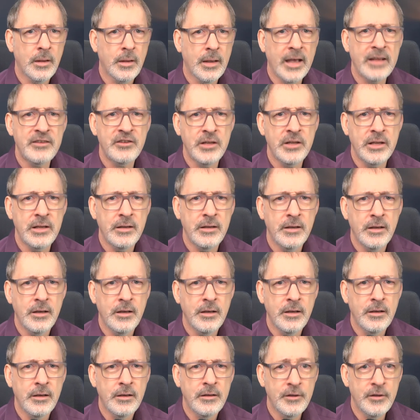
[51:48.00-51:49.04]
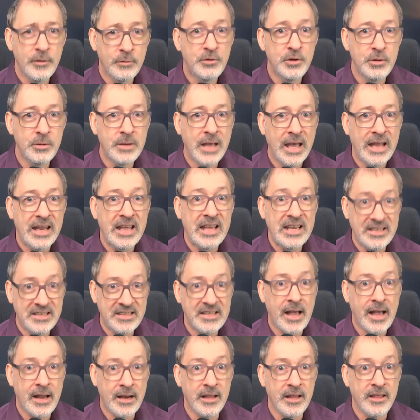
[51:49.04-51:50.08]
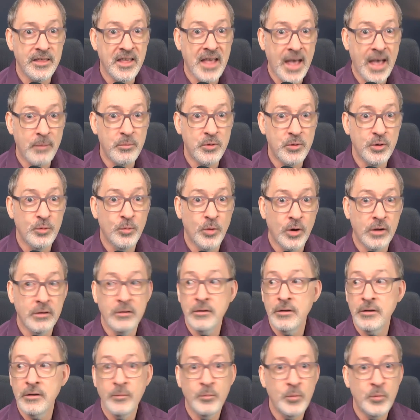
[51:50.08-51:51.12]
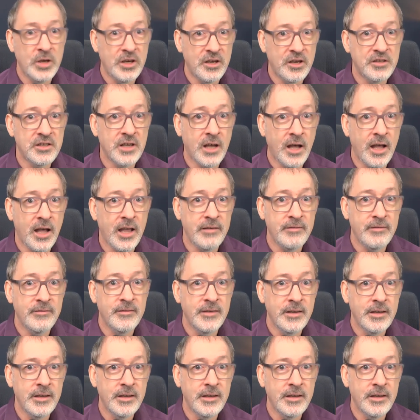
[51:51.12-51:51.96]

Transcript: Actually, you do get exactly the app you want, because I